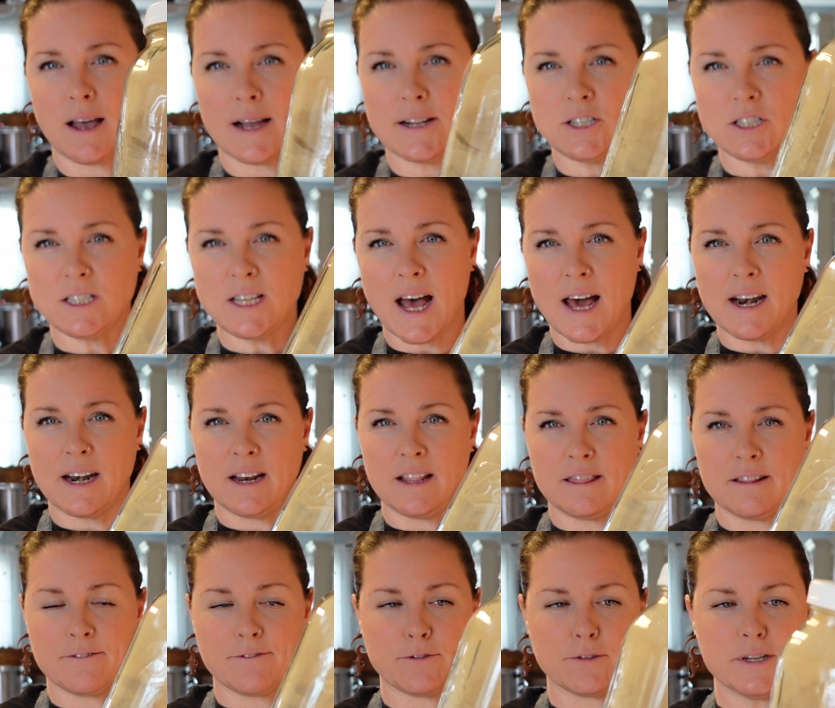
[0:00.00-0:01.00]
I just had it
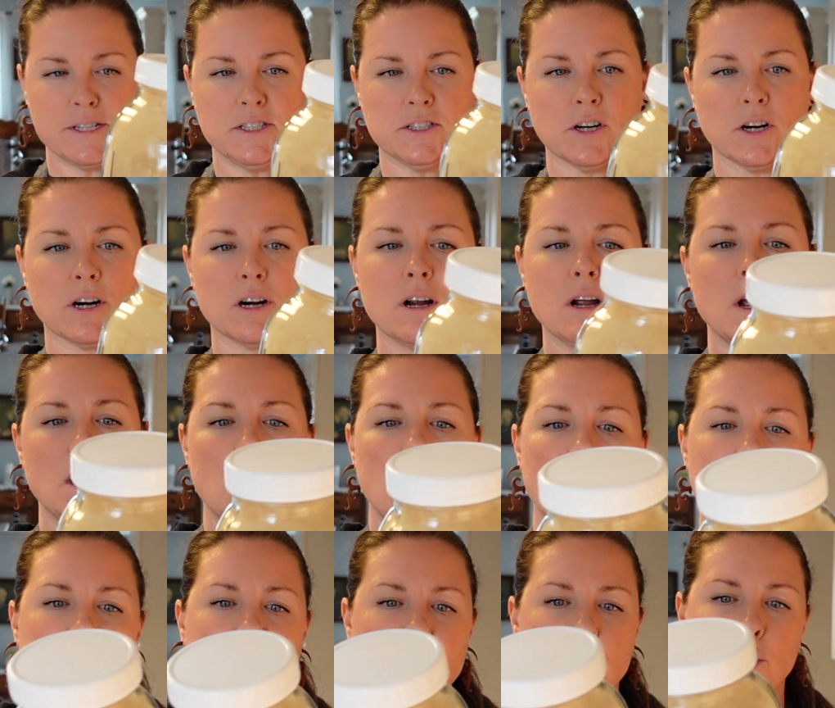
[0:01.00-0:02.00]
in the freezer.
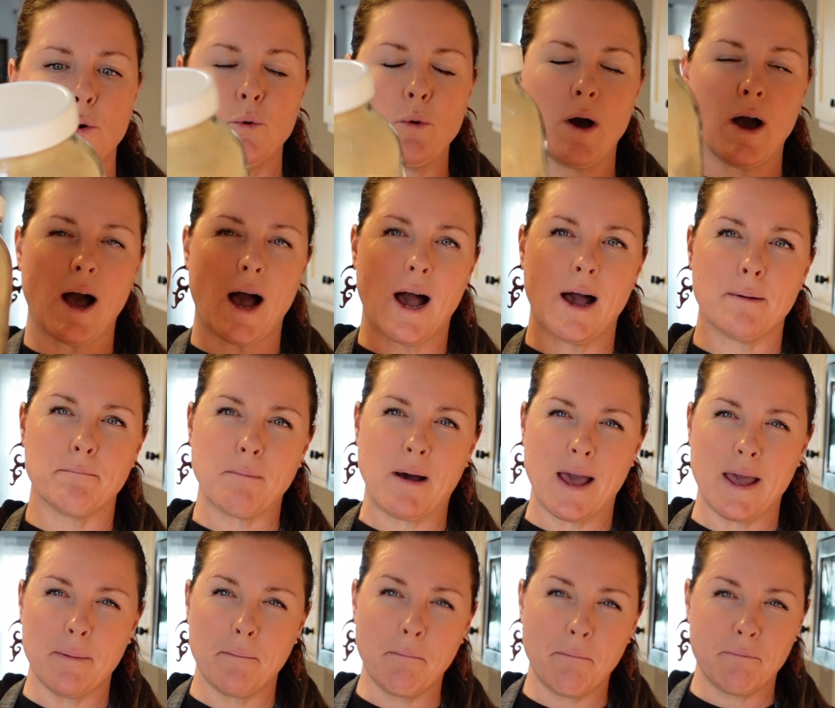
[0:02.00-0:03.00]
So
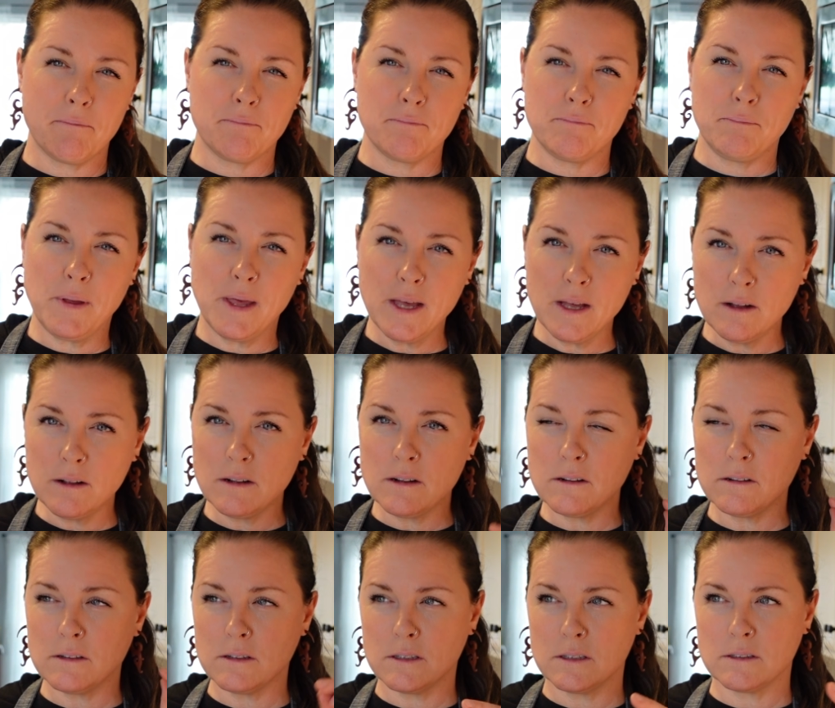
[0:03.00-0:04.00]
my
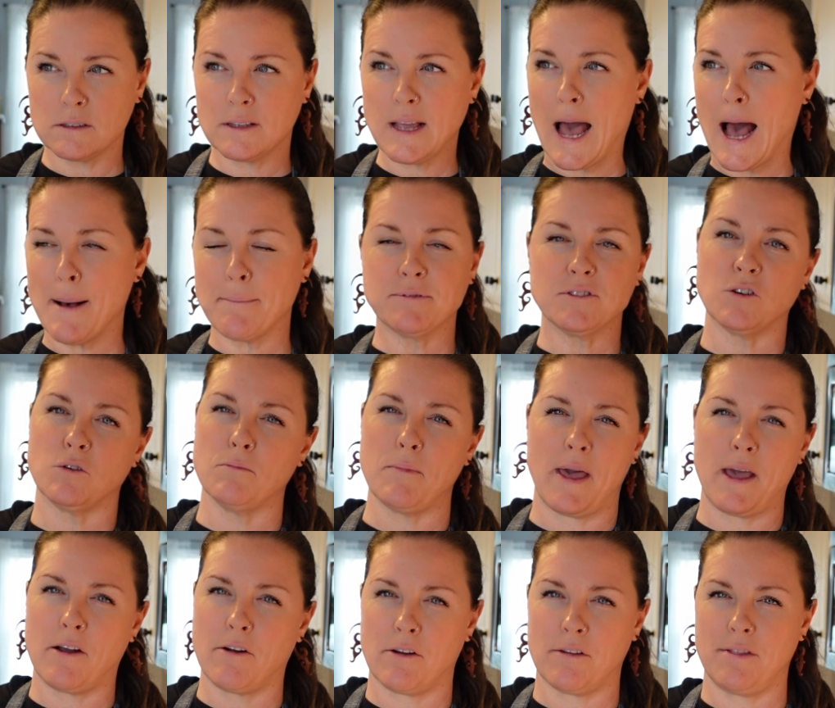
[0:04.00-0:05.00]
pill capsule
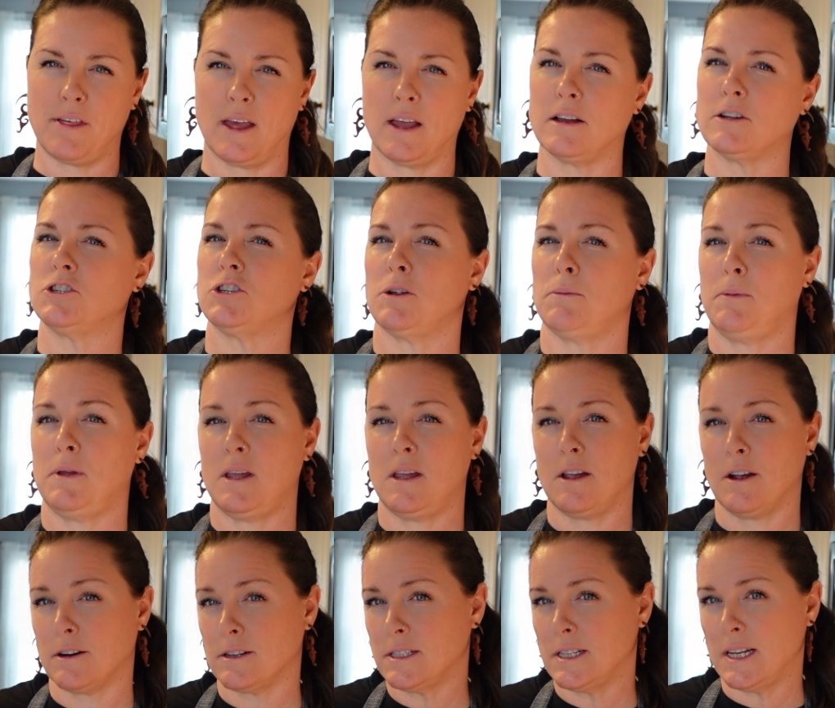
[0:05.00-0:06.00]
maker thing should be
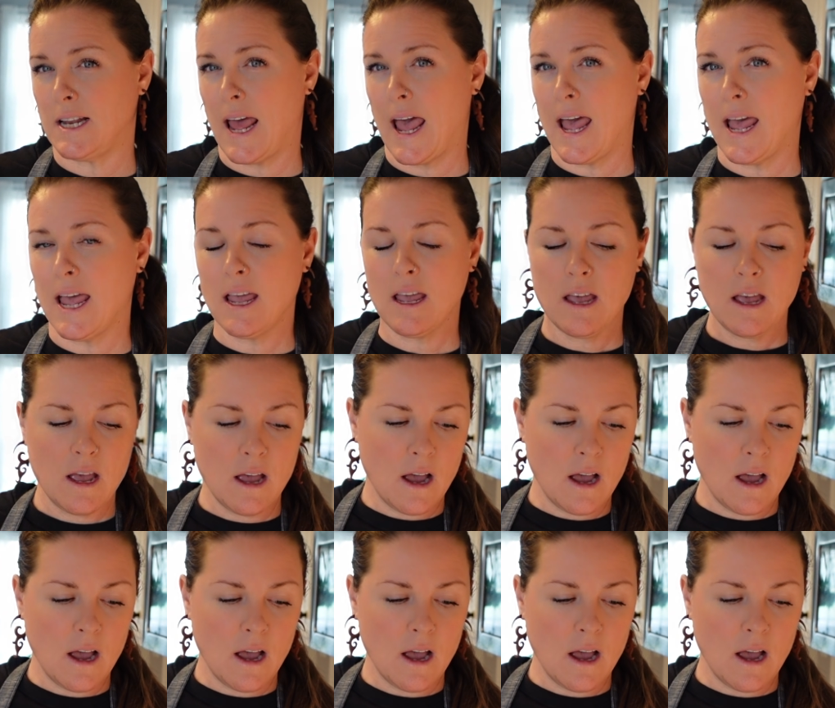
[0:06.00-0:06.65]
here today.